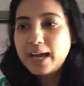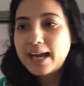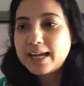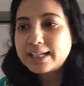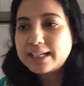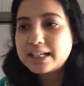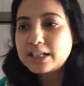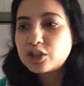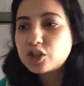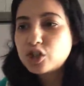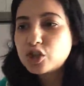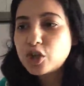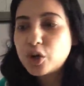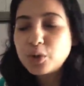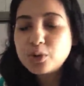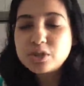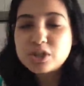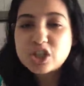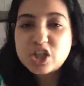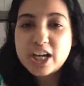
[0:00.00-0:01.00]
And it
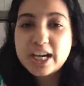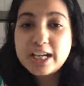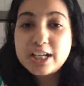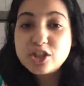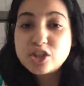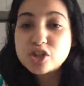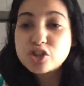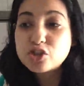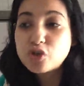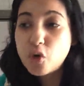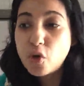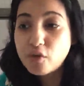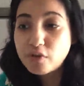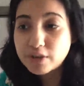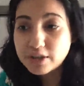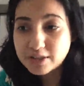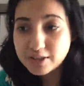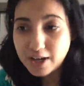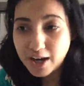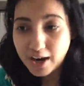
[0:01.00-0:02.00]
shows changes
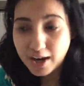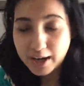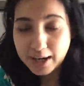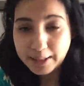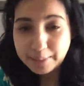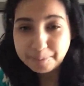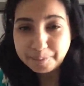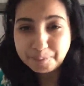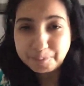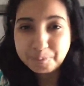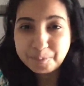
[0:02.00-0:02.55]
over time.